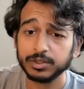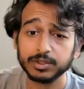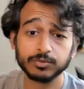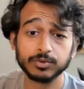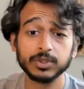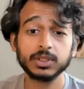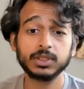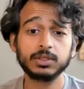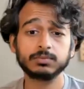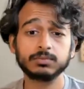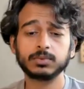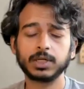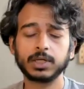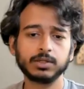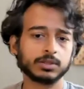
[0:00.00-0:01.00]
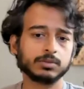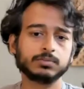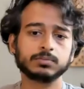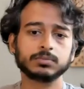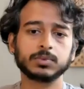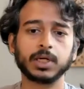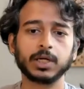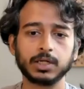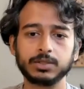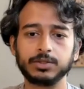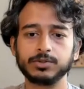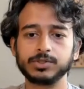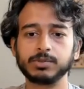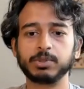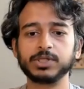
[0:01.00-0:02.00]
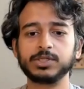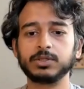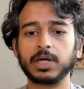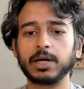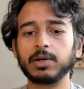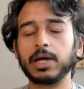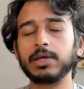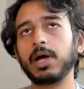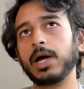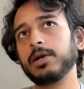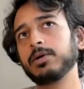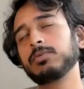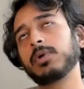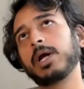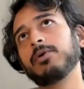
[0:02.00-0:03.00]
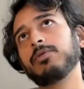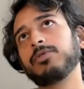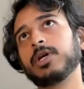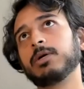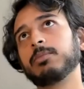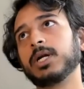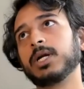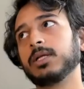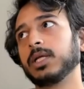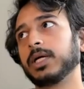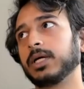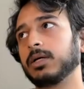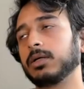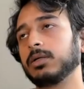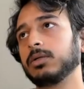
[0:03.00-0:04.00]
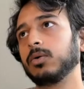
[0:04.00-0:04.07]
really. I don't know. There's a bunch of, I don't think about it like,